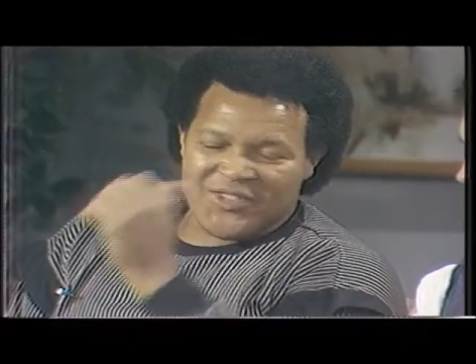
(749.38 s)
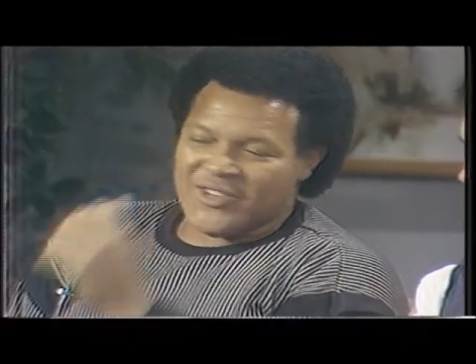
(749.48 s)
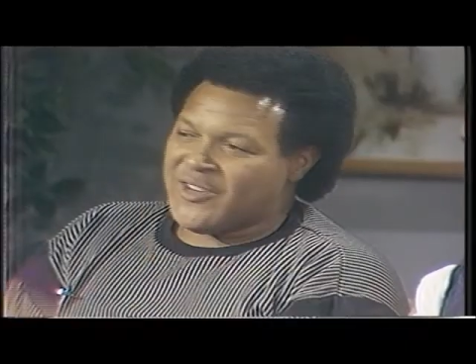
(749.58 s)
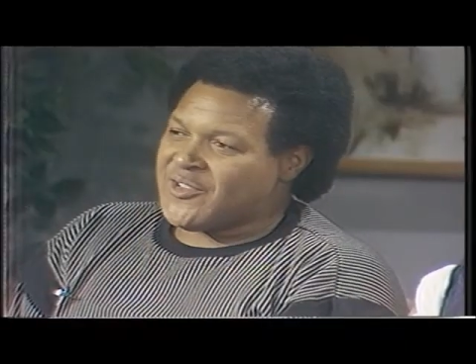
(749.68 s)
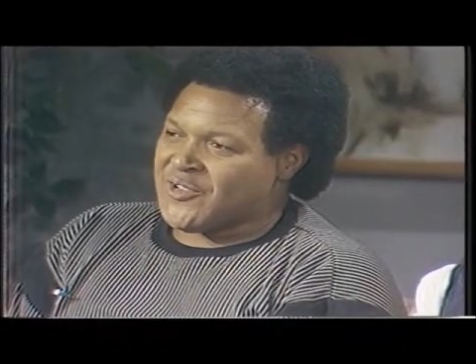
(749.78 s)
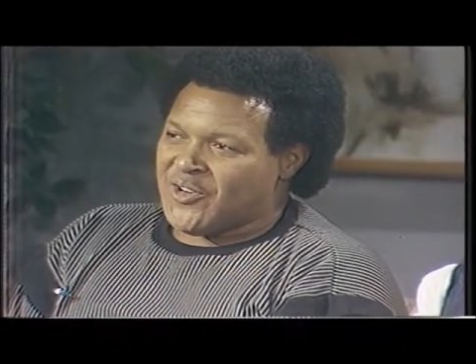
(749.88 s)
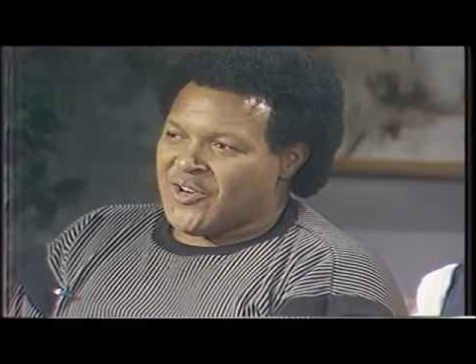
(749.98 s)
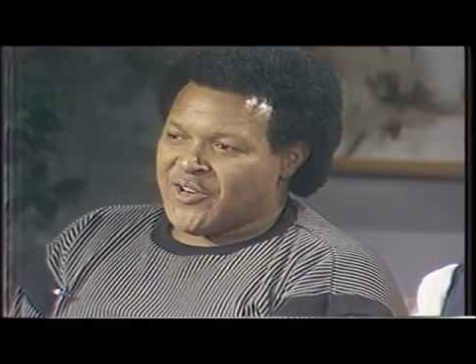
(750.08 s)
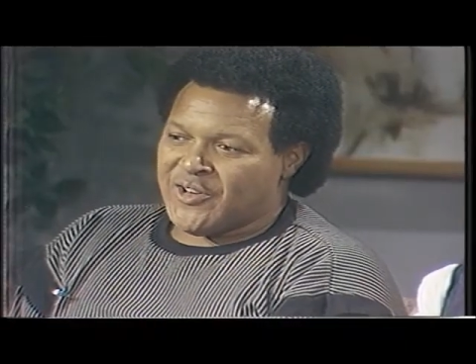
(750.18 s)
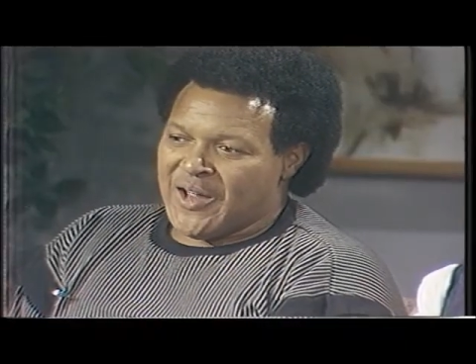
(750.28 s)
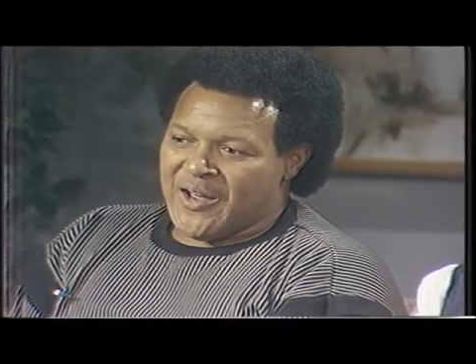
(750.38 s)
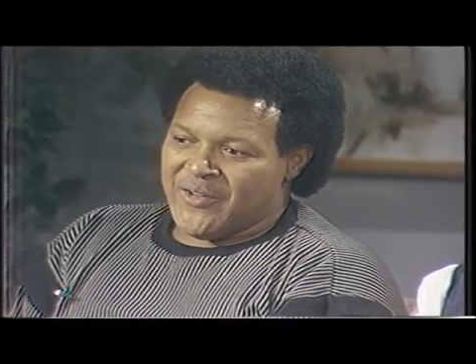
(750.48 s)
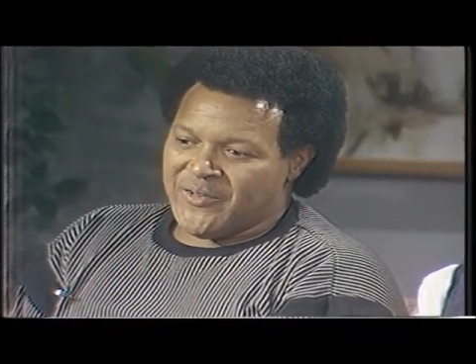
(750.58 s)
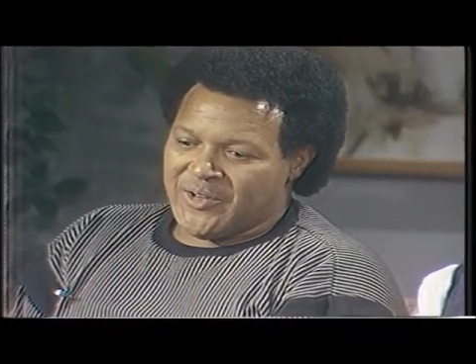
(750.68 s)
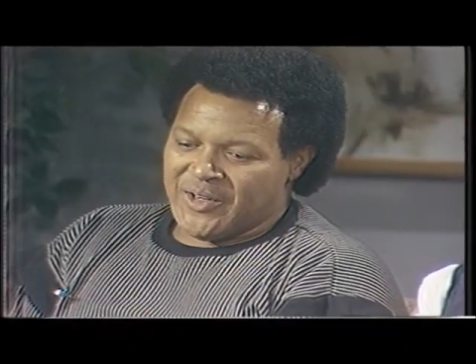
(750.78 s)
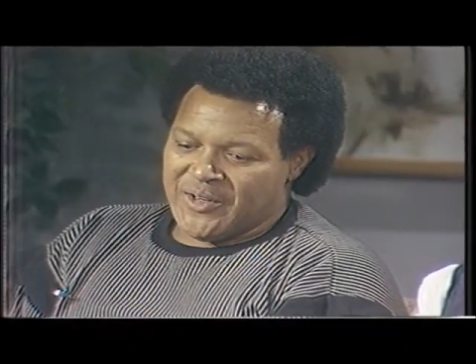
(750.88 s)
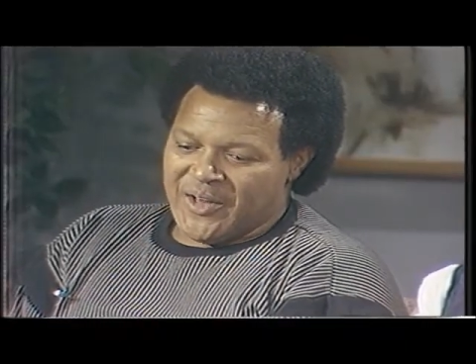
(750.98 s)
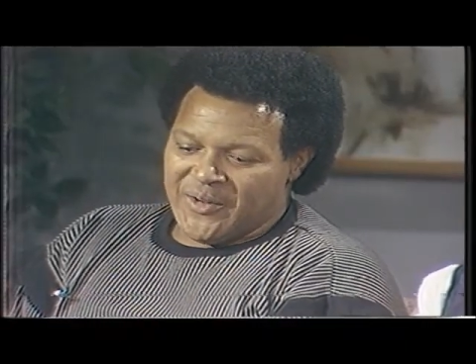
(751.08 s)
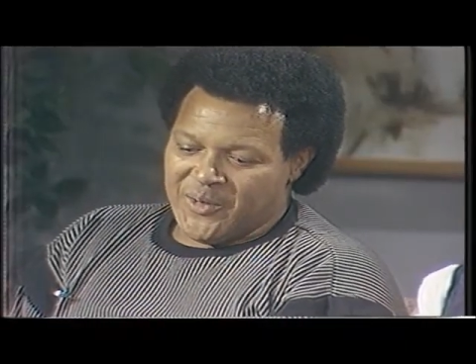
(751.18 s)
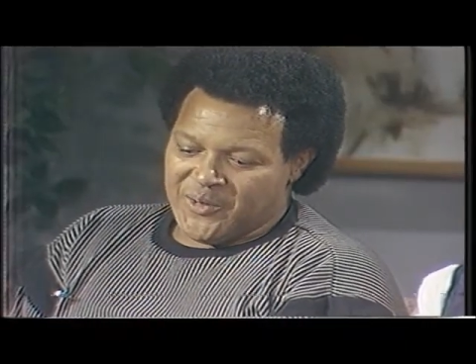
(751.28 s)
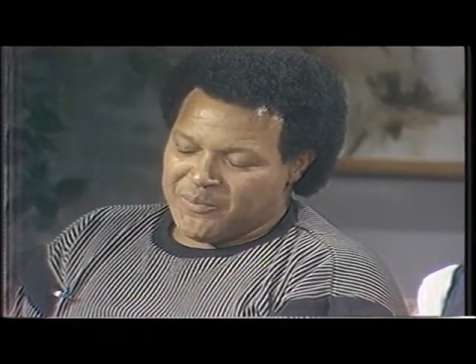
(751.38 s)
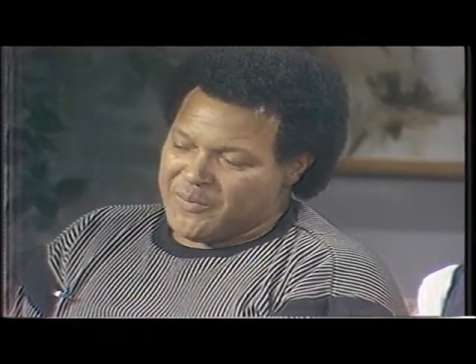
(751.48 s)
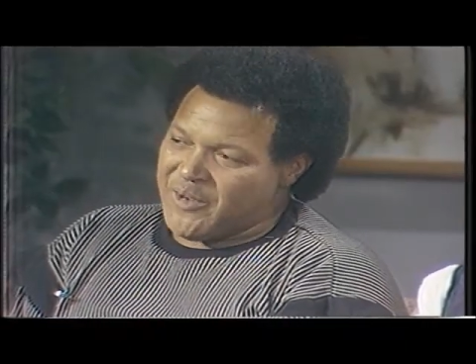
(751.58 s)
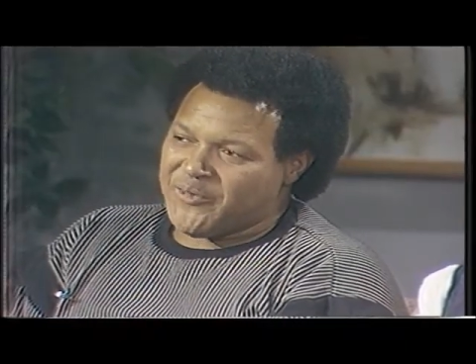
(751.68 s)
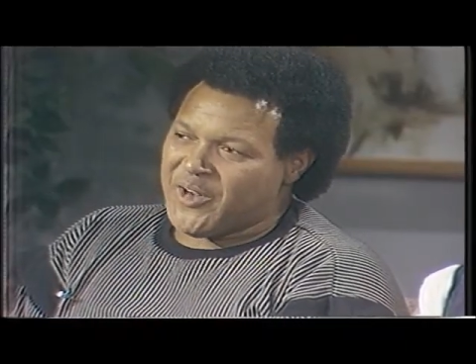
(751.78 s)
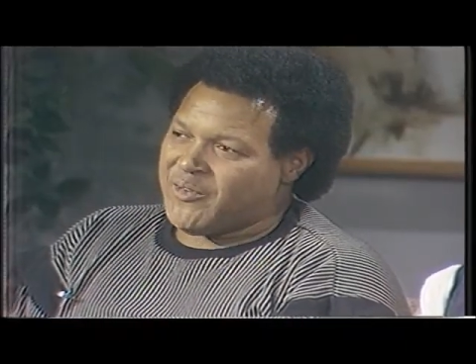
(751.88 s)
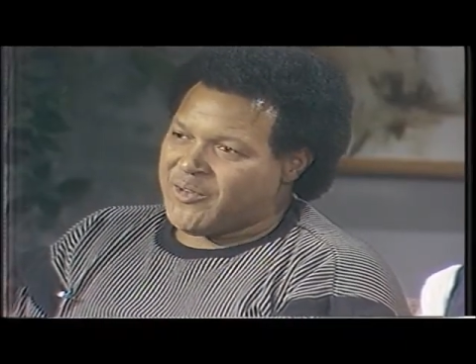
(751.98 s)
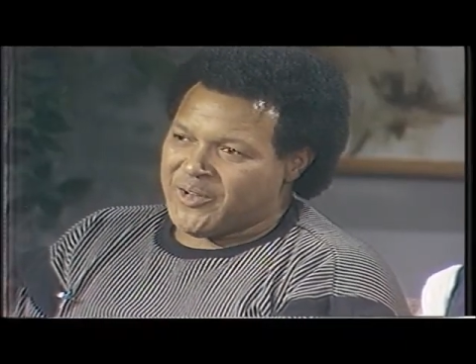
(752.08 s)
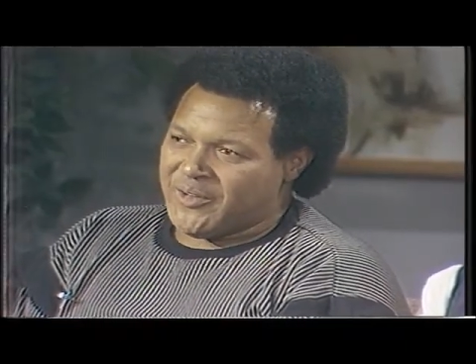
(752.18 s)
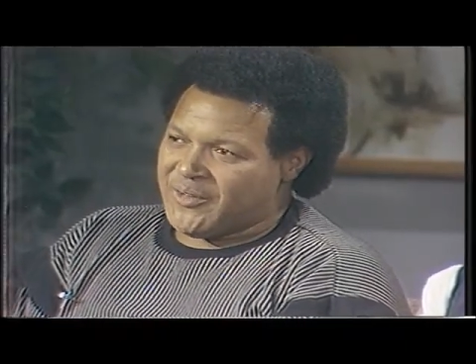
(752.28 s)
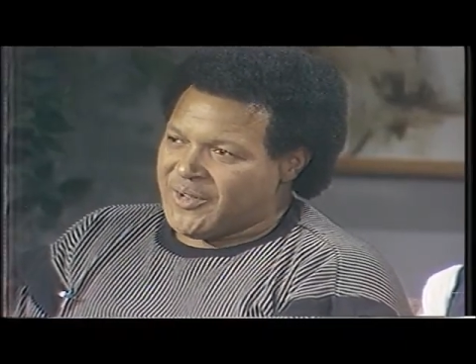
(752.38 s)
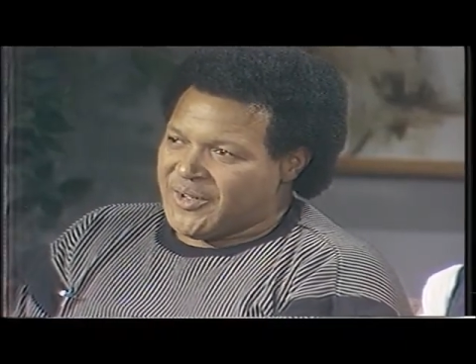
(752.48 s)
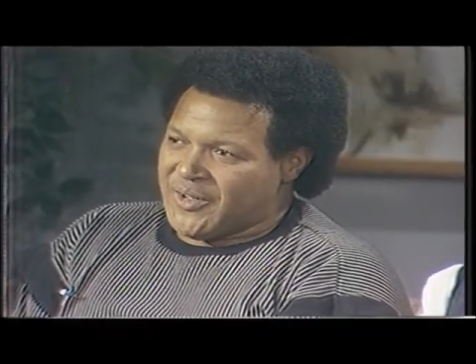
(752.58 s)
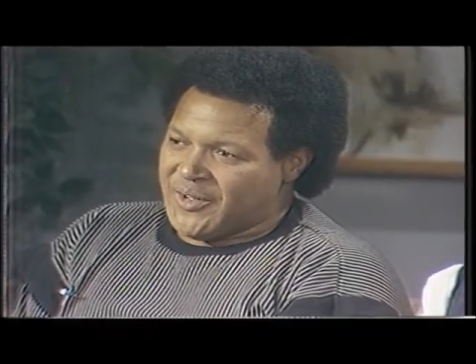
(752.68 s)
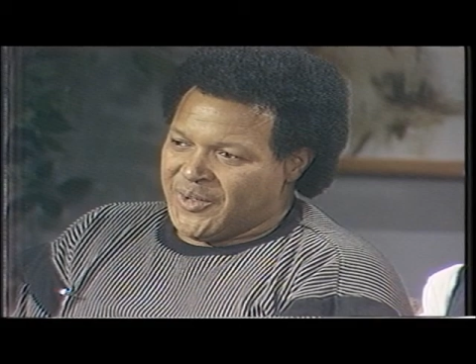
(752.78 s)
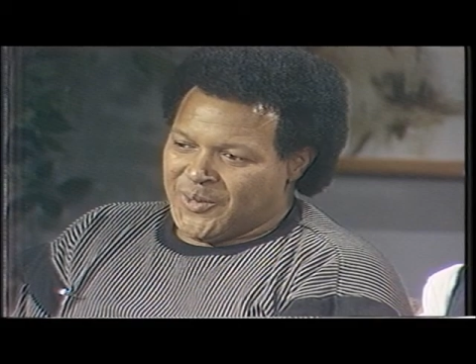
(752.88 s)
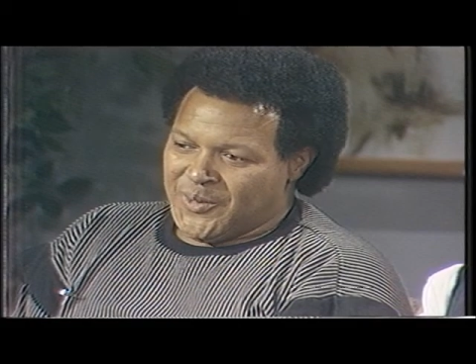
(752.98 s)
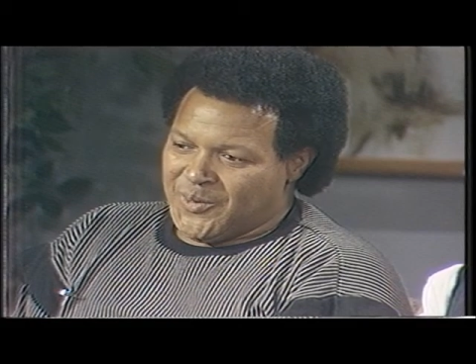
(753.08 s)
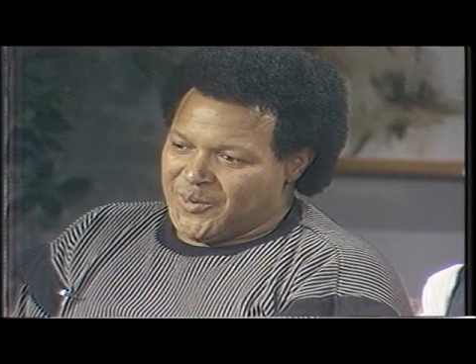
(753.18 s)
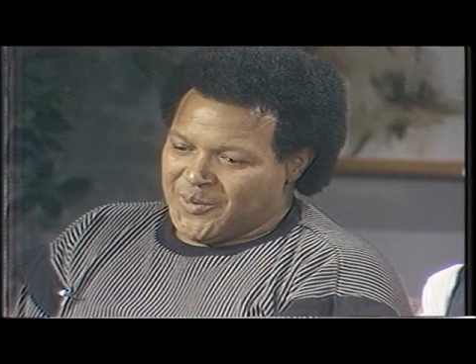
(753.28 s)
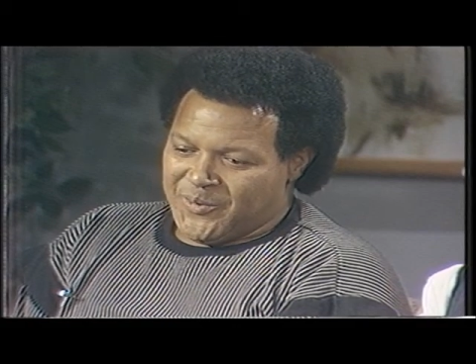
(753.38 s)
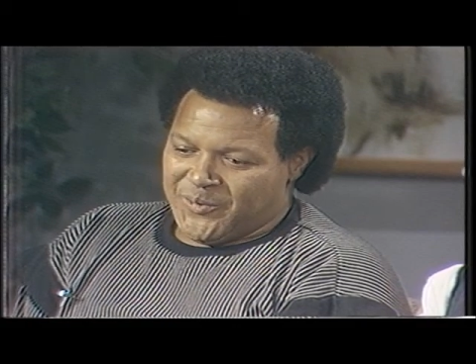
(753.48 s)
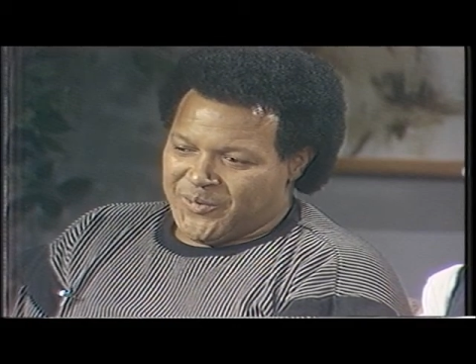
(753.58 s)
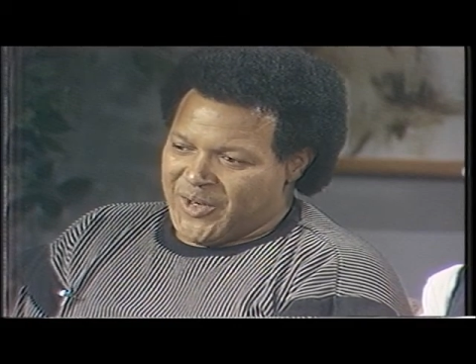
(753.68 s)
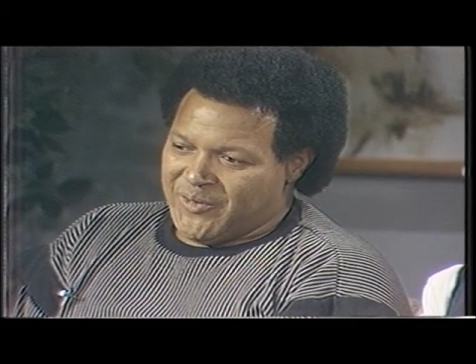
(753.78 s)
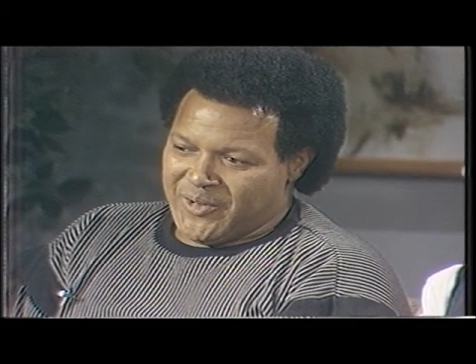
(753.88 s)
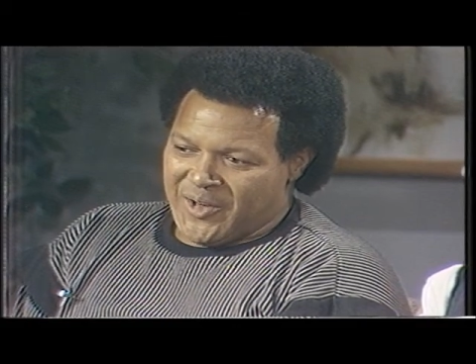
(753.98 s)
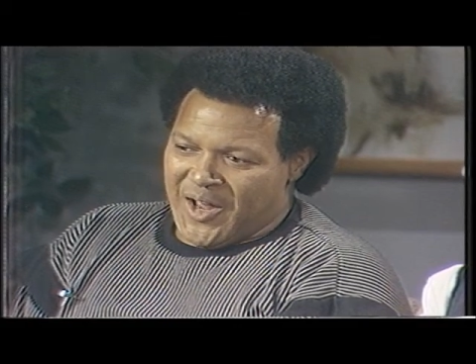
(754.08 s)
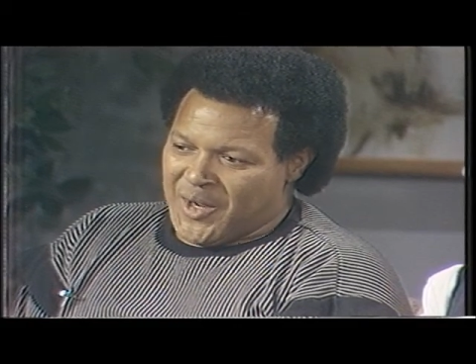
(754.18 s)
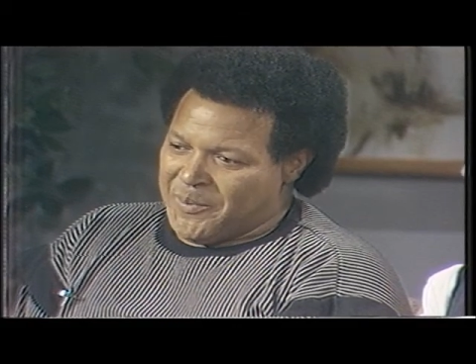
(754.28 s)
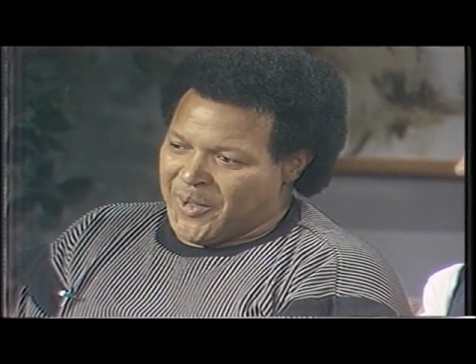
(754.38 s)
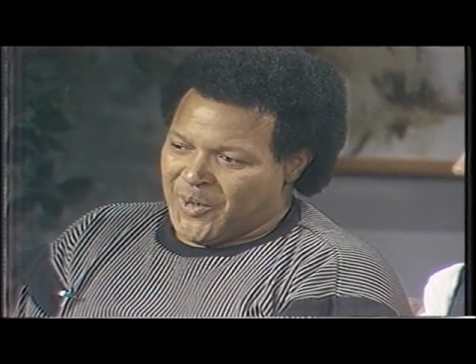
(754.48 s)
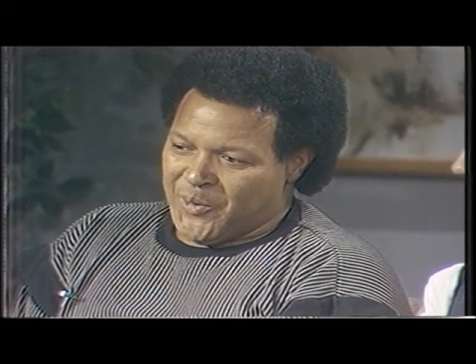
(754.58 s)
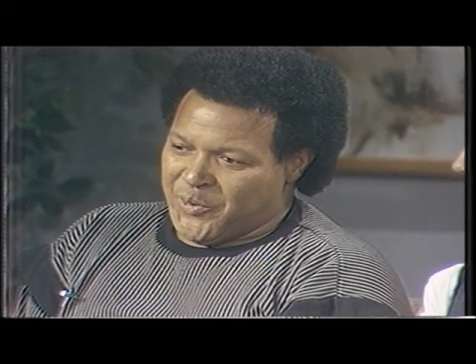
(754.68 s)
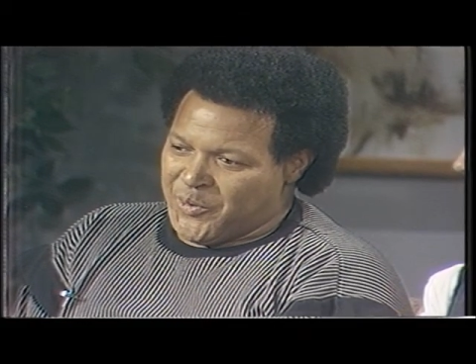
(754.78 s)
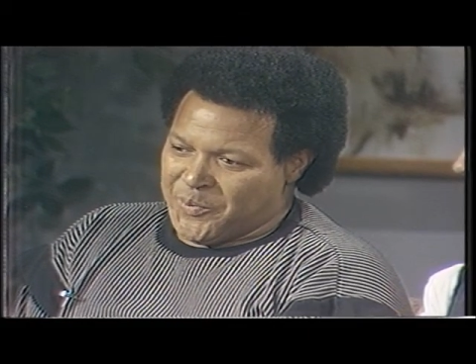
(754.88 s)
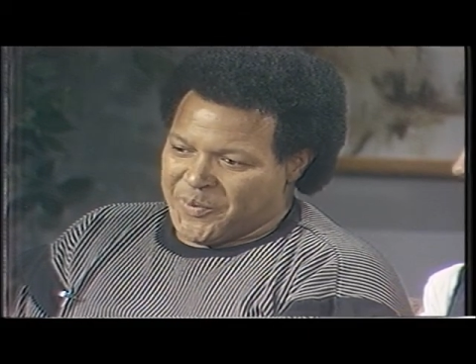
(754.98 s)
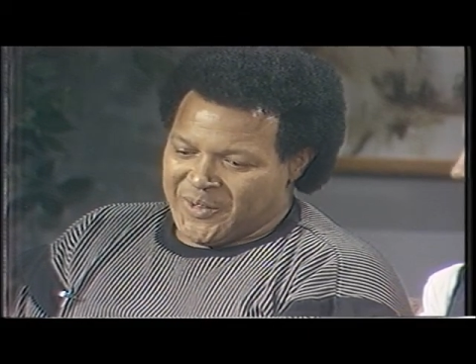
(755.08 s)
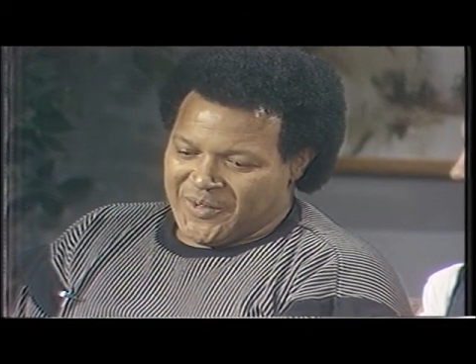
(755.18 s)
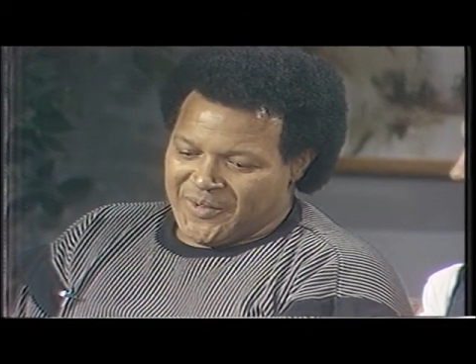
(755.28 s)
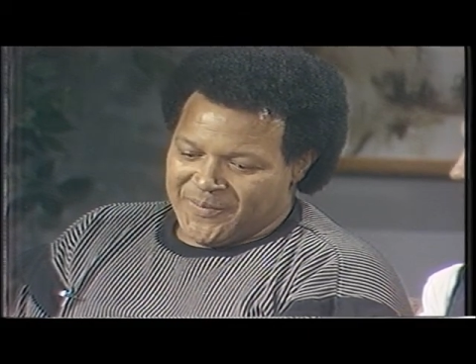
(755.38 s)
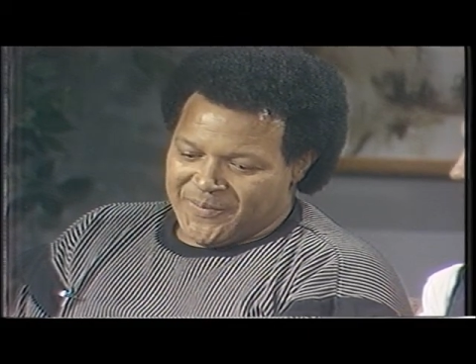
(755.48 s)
singer is no longer alive, and it's my favorite, you know, favorite a cappella group, and